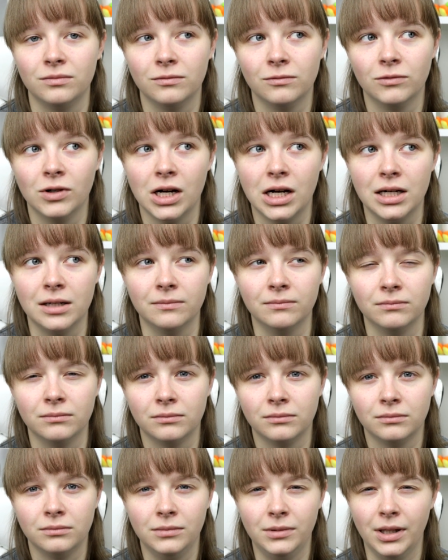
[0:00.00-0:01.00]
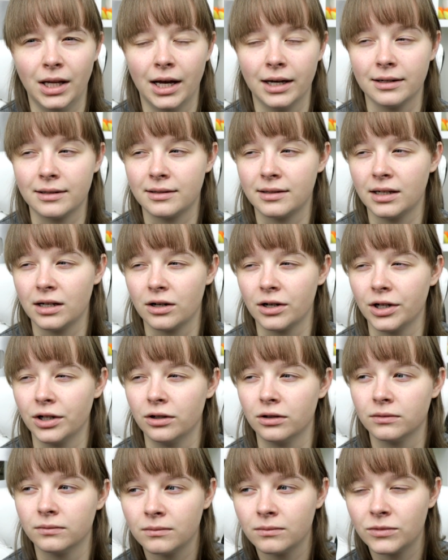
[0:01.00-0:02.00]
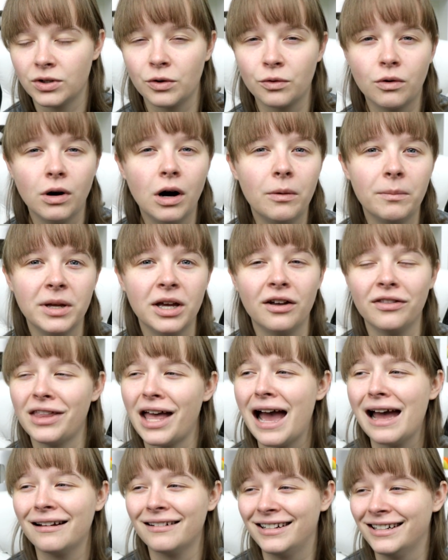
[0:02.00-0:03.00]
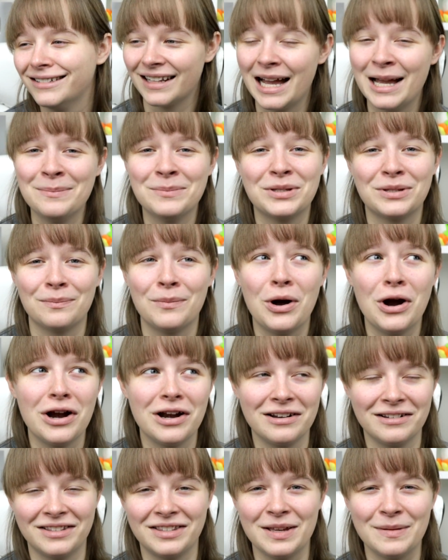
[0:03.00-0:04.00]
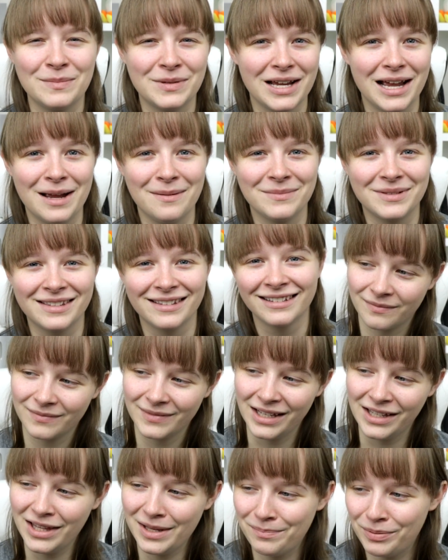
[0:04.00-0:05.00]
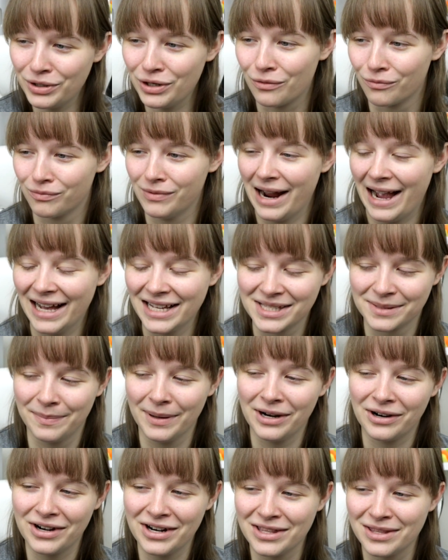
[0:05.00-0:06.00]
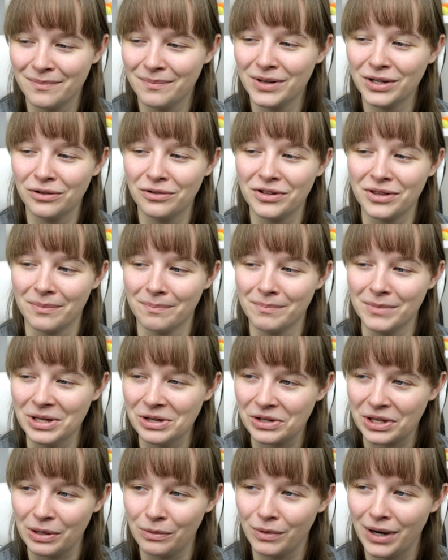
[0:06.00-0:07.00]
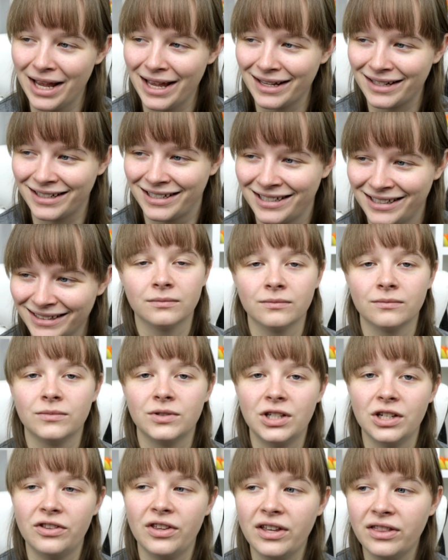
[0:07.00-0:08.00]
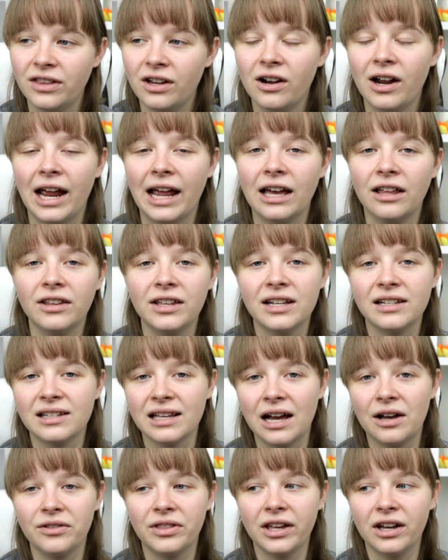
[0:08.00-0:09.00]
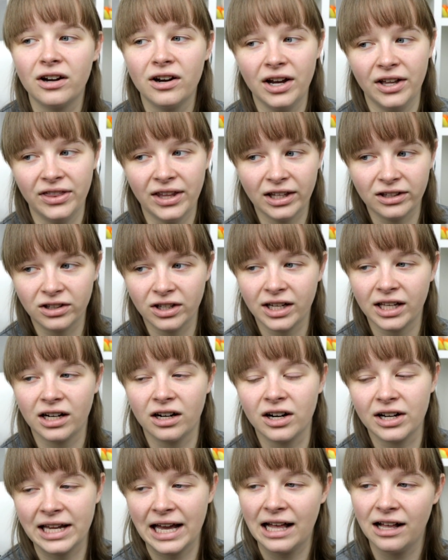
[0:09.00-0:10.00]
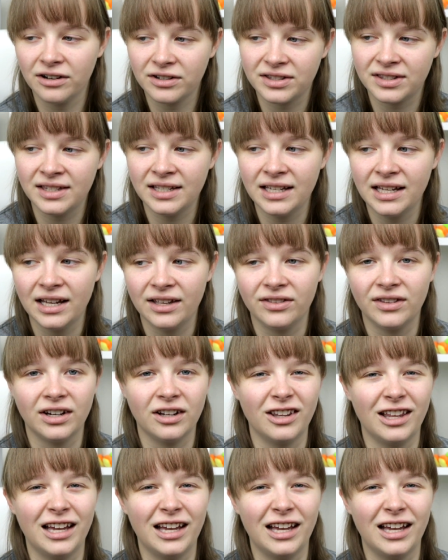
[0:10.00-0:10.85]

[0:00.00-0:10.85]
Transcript: rum, not a cereal. Don't quote me on that. I'm smart sometimes. And they put a raspberry in the middle of the Milky Way. Do you think there are aliens out there and they look at our galaxy and they're